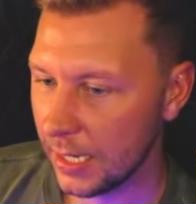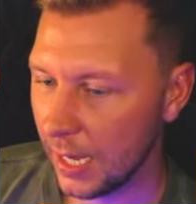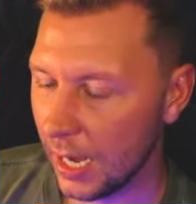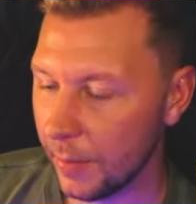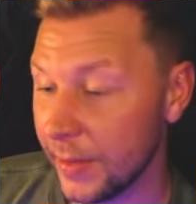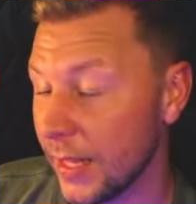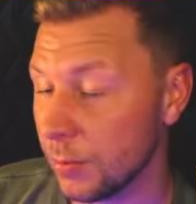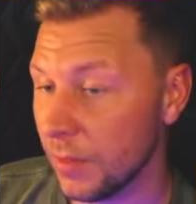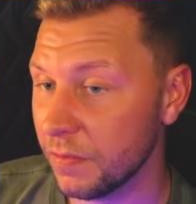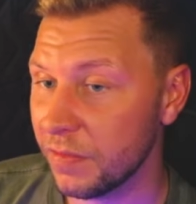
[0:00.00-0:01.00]
Um, and that's where
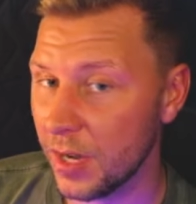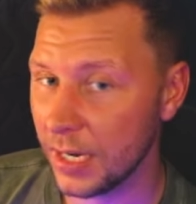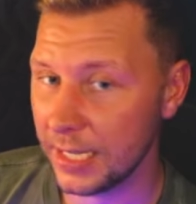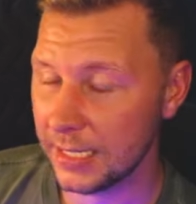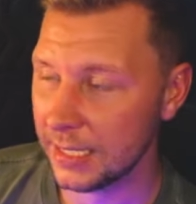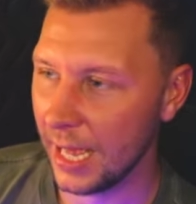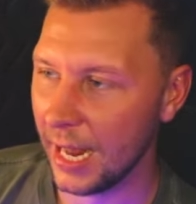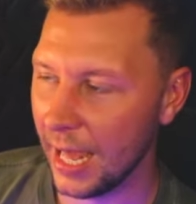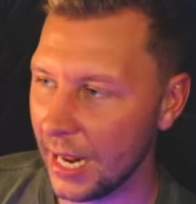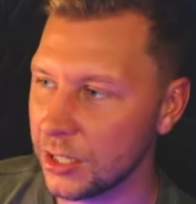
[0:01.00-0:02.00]
the fun is. And
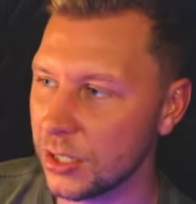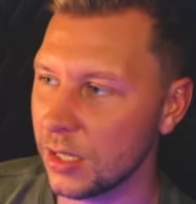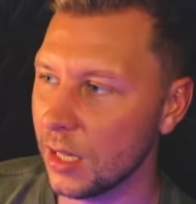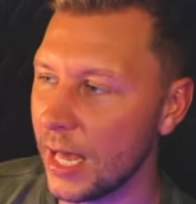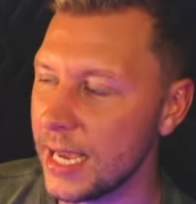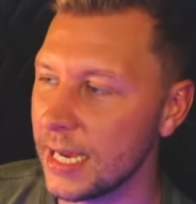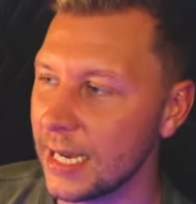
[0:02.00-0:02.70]
and I just like